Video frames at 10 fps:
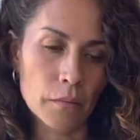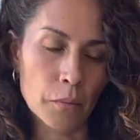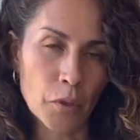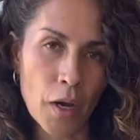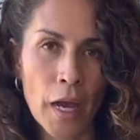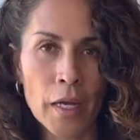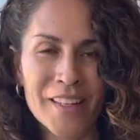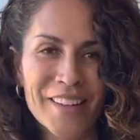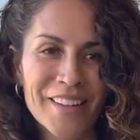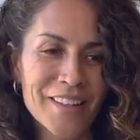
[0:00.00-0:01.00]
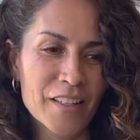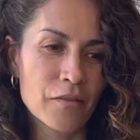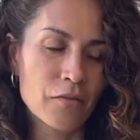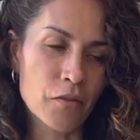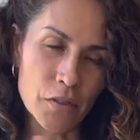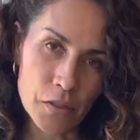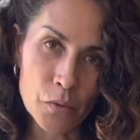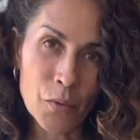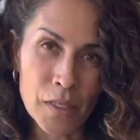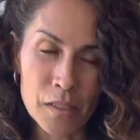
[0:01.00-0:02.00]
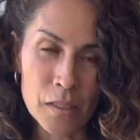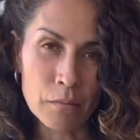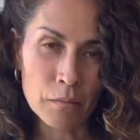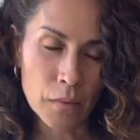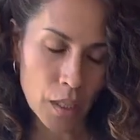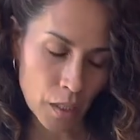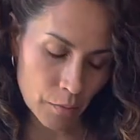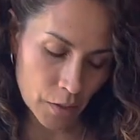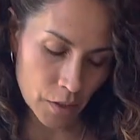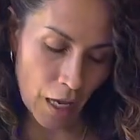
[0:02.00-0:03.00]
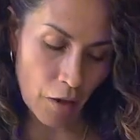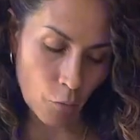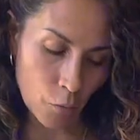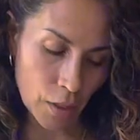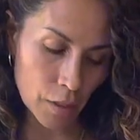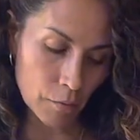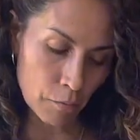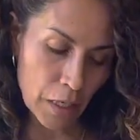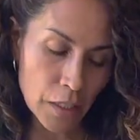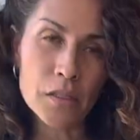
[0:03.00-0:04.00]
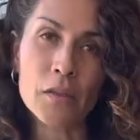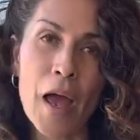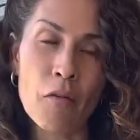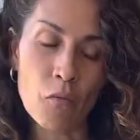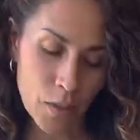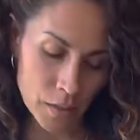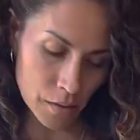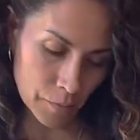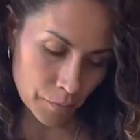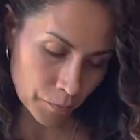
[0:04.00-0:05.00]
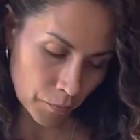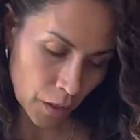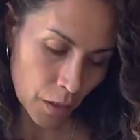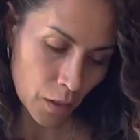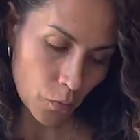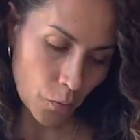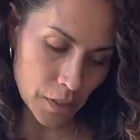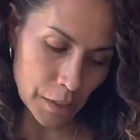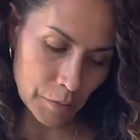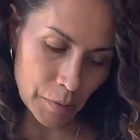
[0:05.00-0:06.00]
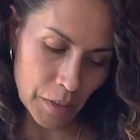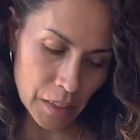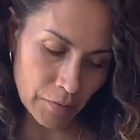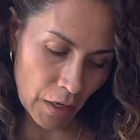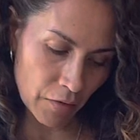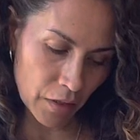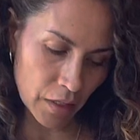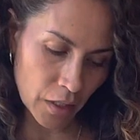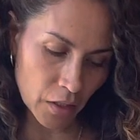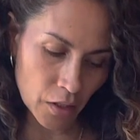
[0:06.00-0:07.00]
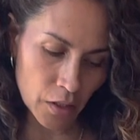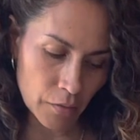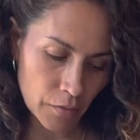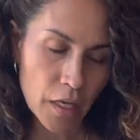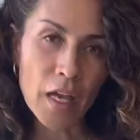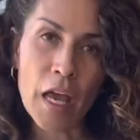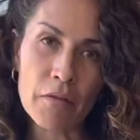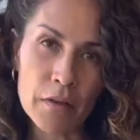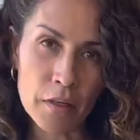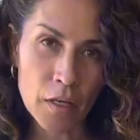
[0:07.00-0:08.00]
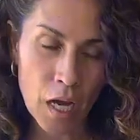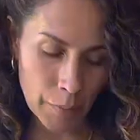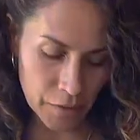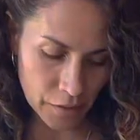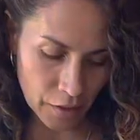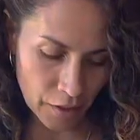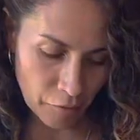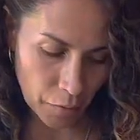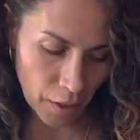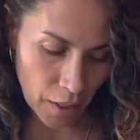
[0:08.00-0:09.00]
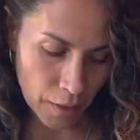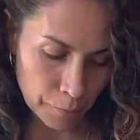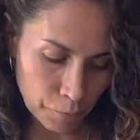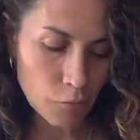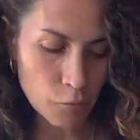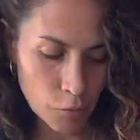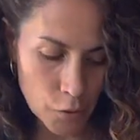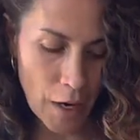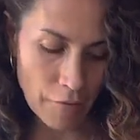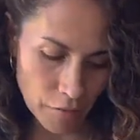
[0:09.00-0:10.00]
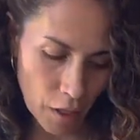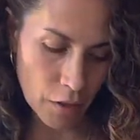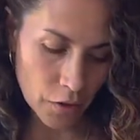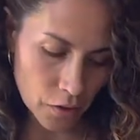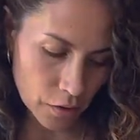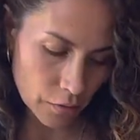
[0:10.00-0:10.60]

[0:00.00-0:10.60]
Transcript: pride versus wisdom and to have what it means to have wisdom. Wisdom speaks of everything good, everything opposite of pride. To have knowledge,